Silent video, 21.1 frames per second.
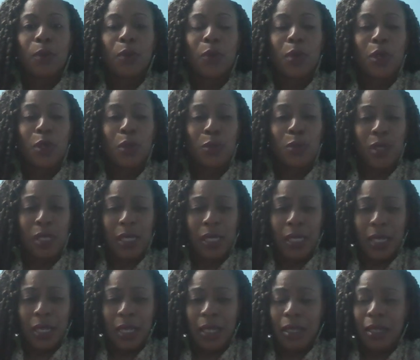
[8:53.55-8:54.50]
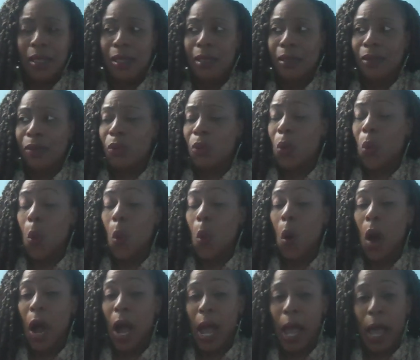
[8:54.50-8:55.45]
but when you see it,
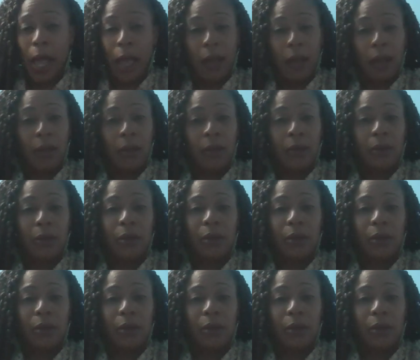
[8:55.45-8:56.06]
wow.